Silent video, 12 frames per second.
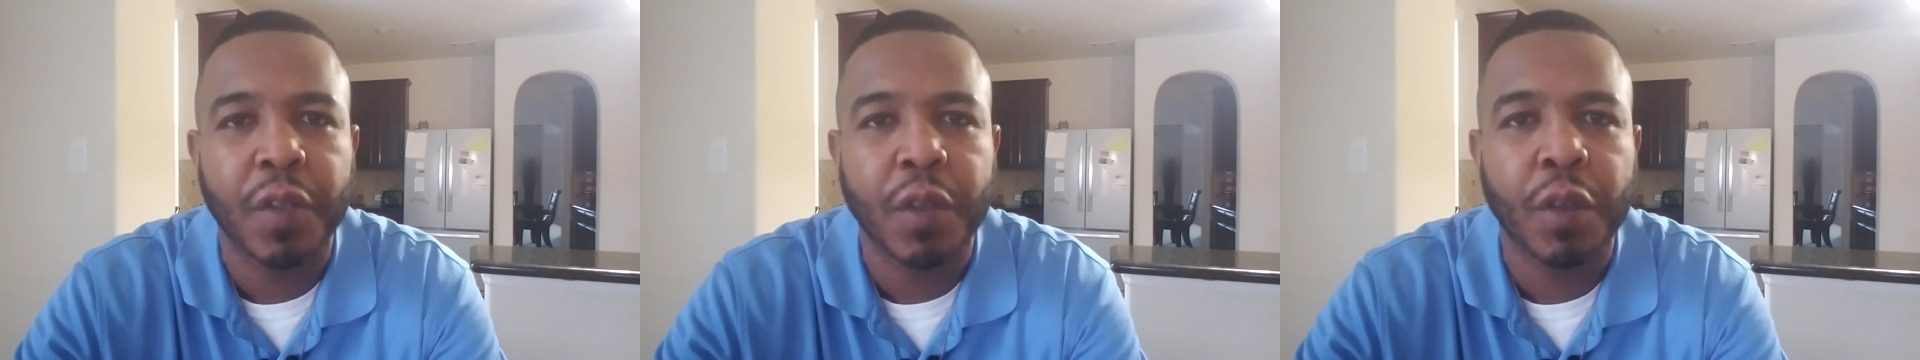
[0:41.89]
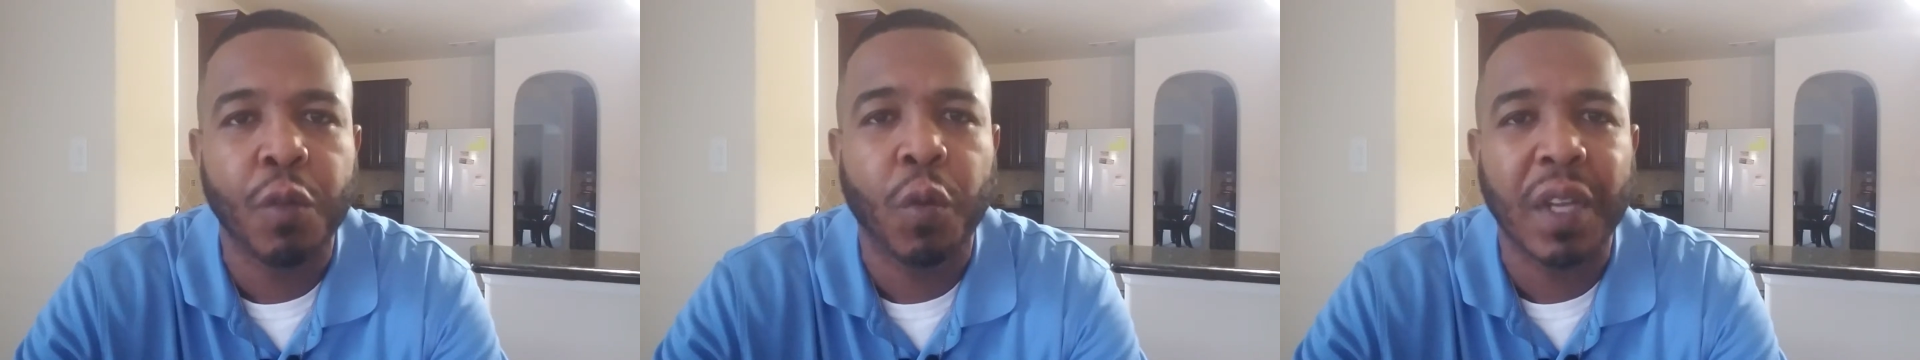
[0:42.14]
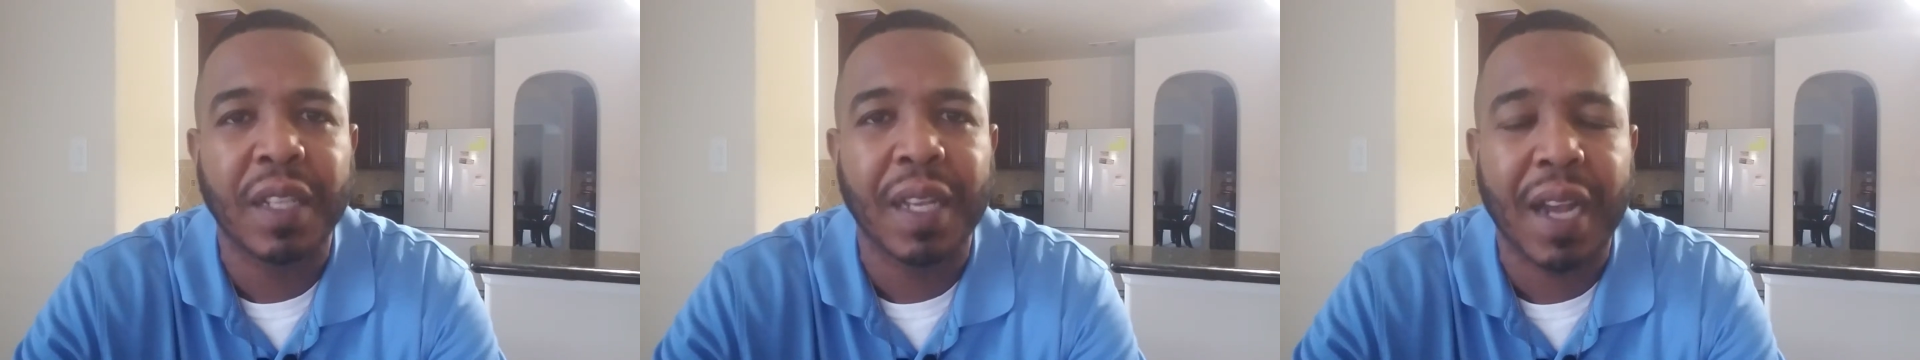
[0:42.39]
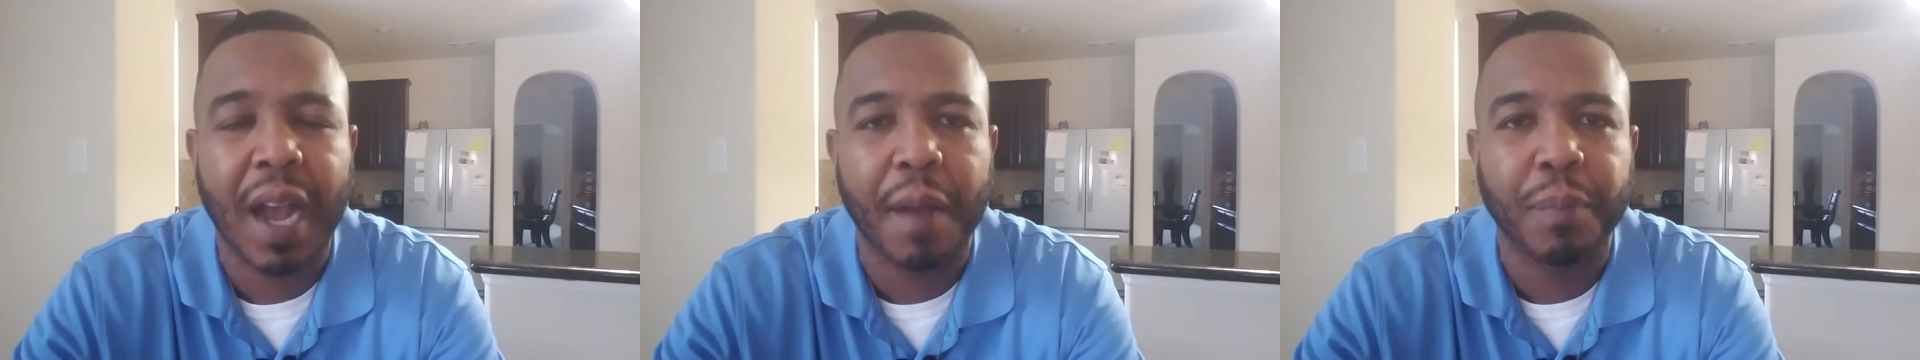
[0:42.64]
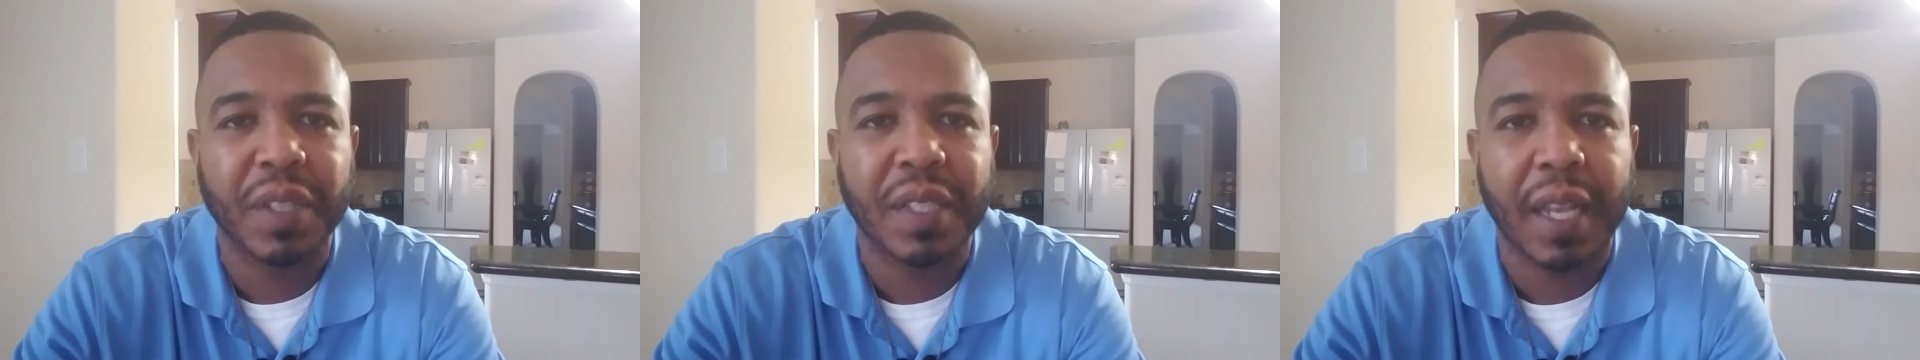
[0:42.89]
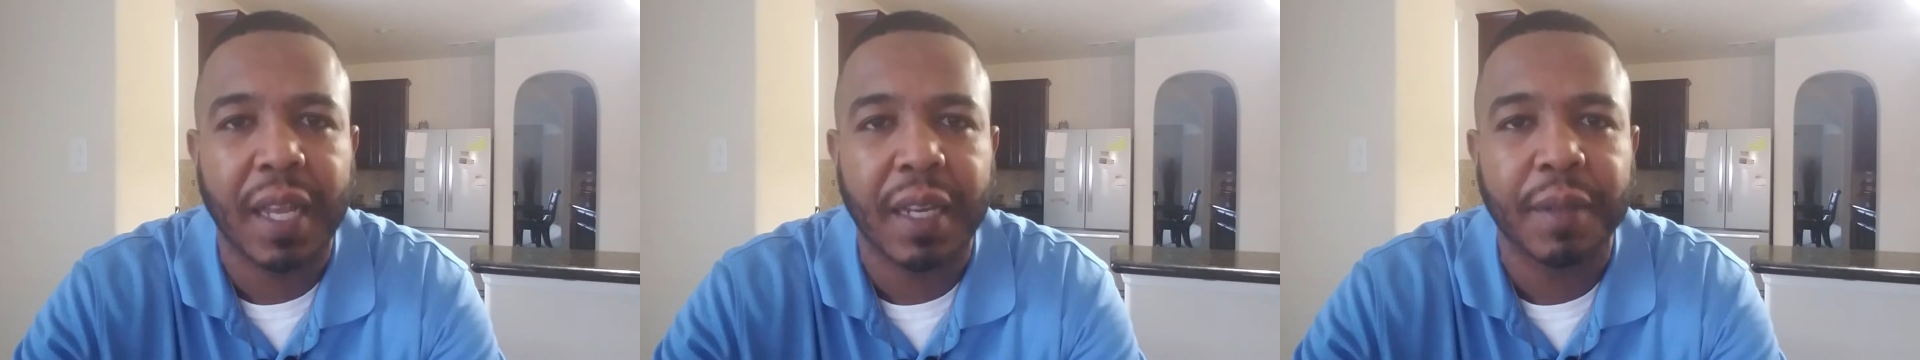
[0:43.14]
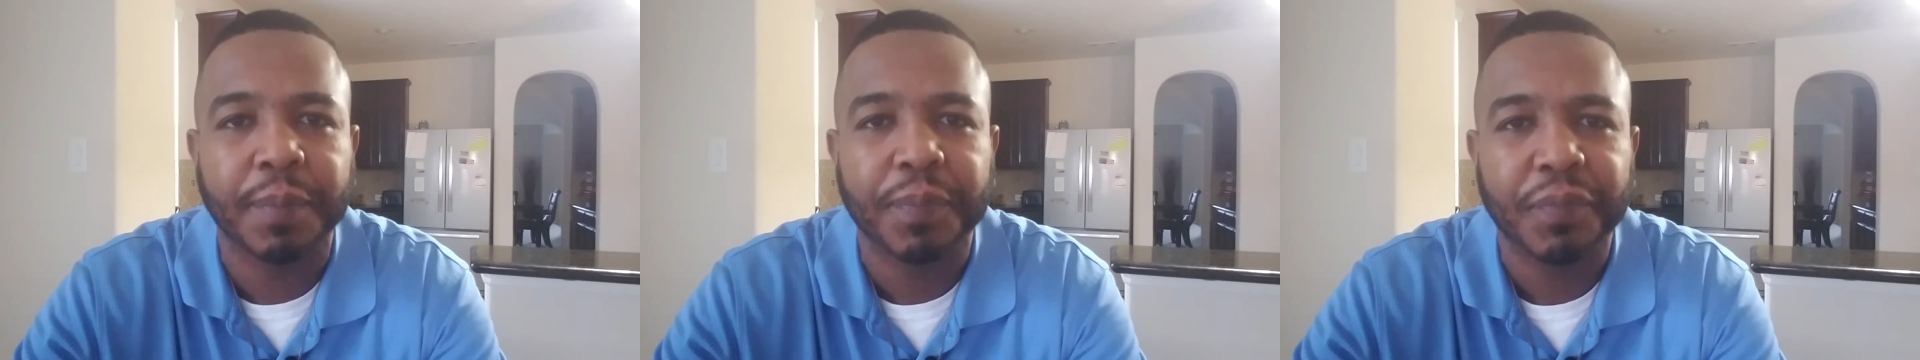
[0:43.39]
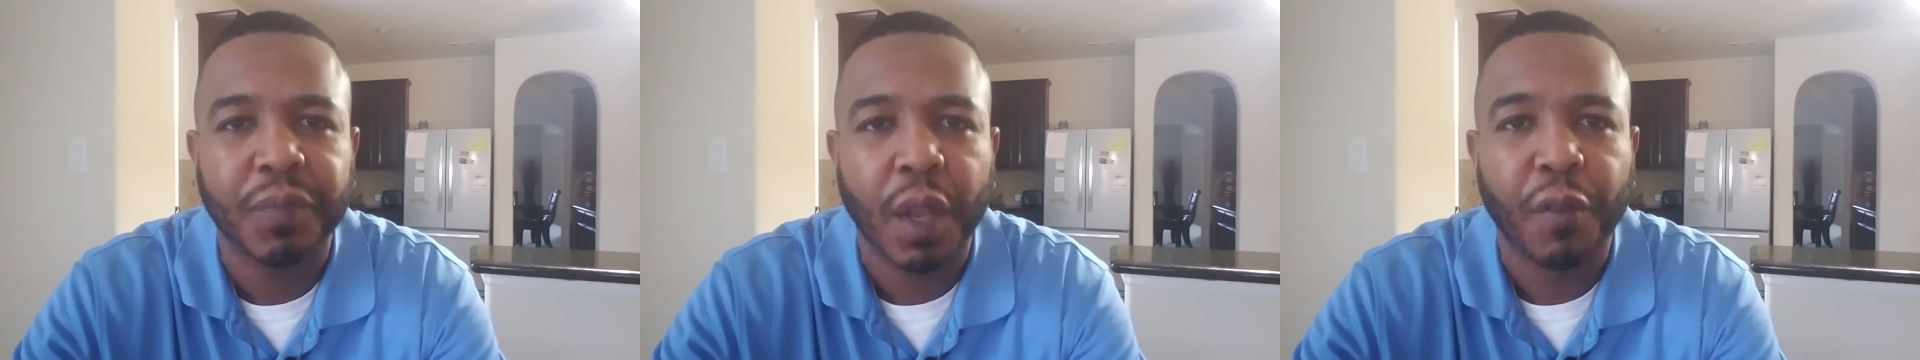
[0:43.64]
you wasn't compensated
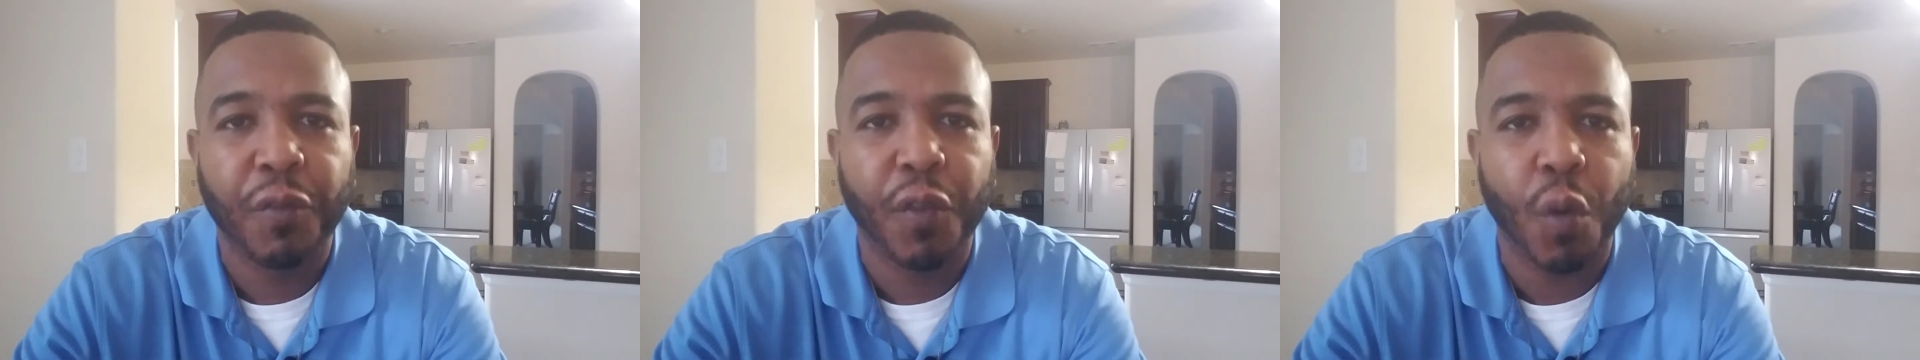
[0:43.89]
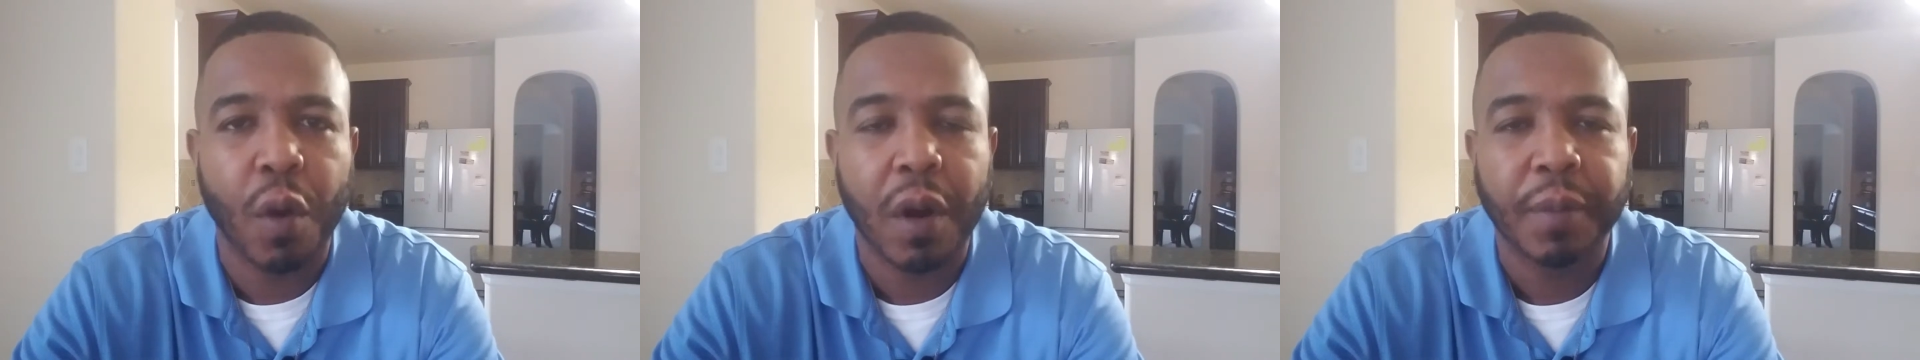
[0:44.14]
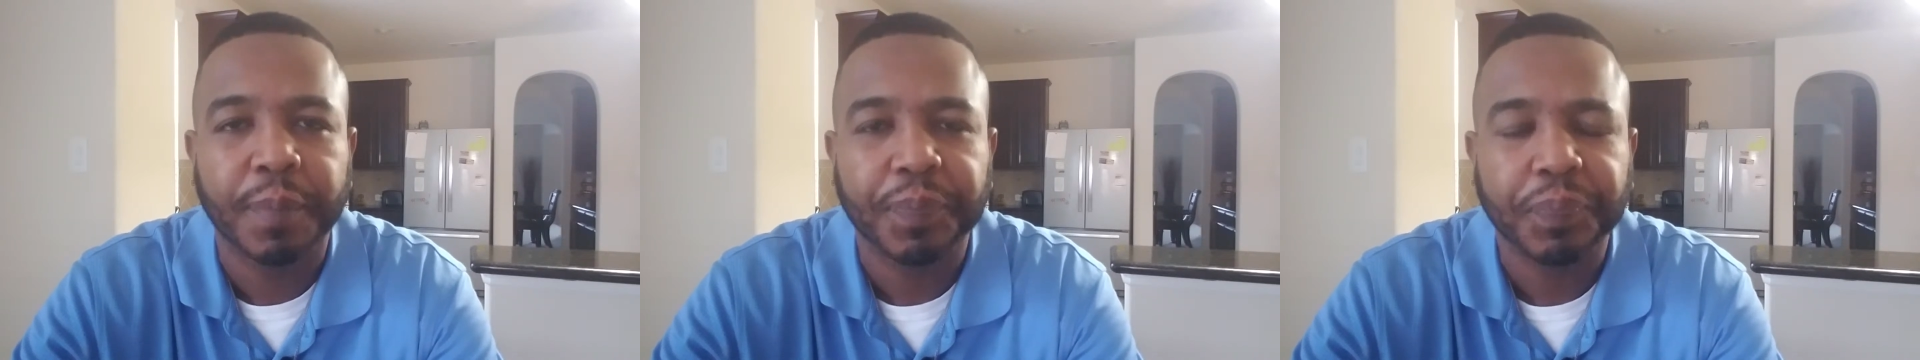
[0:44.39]
for.